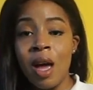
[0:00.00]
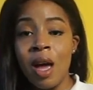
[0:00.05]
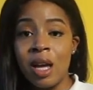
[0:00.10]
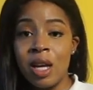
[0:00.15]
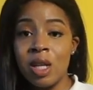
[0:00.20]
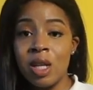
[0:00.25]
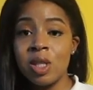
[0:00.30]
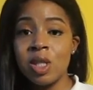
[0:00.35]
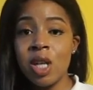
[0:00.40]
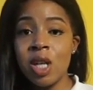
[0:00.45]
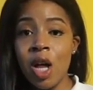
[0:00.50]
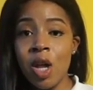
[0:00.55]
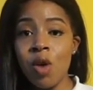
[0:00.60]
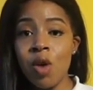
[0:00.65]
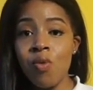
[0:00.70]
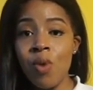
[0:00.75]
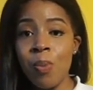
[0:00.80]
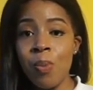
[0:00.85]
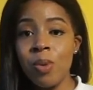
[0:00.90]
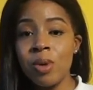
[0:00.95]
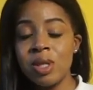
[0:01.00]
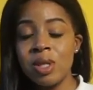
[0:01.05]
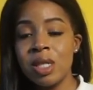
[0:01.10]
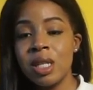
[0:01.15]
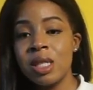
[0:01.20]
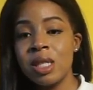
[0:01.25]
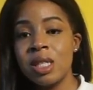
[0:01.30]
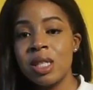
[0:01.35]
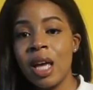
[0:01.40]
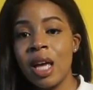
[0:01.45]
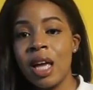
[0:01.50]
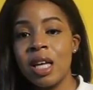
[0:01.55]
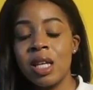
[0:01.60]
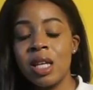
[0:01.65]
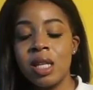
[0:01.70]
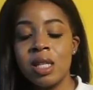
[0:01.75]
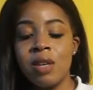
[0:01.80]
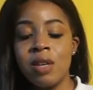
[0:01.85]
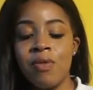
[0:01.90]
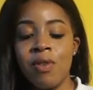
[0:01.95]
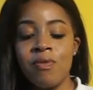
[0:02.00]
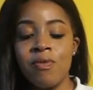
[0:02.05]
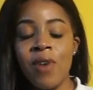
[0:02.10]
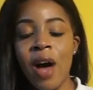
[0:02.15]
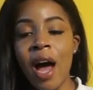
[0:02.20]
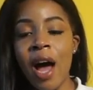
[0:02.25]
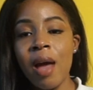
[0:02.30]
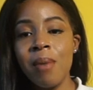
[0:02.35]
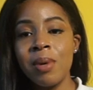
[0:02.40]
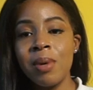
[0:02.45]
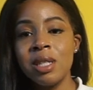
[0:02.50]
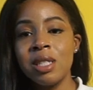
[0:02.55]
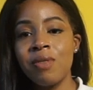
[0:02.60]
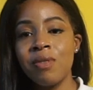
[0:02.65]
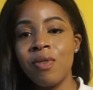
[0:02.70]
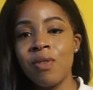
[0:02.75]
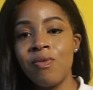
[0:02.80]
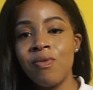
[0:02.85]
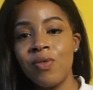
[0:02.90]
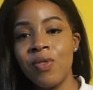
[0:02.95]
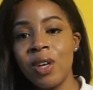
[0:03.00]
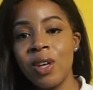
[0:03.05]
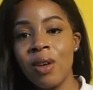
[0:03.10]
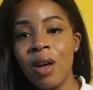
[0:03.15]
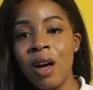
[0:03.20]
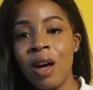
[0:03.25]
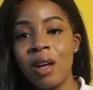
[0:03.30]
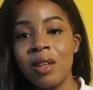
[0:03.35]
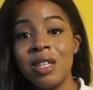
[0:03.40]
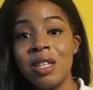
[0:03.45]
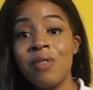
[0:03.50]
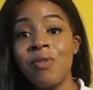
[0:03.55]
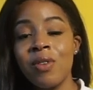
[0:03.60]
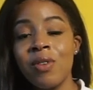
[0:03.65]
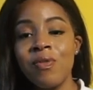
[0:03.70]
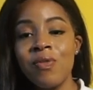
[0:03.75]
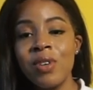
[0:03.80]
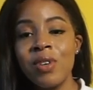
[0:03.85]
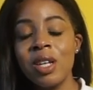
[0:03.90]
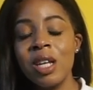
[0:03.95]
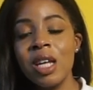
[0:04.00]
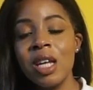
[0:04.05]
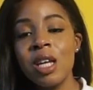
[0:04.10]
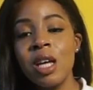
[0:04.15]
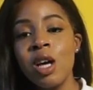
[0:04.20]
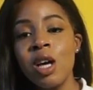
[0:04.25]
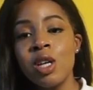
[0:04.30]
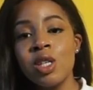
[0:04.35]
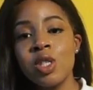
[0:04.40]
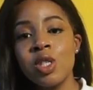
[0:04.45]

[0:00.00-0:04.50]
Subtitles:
each color represents a different vibe, a different feeling.